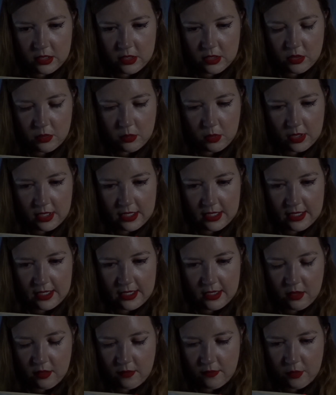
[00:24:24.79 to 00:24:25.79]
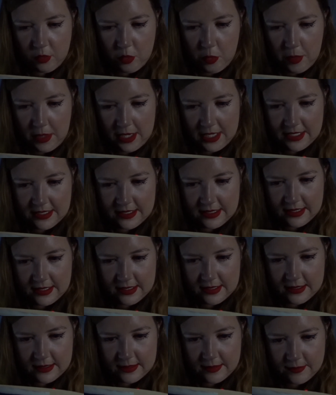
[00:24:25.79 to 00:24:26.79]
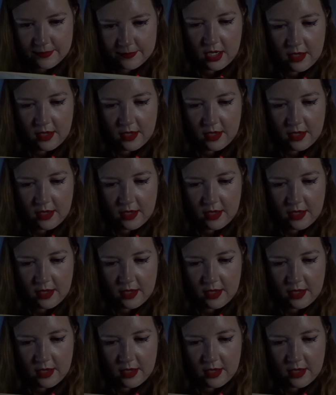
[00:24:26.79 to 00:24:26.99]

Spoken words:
You are here of all places.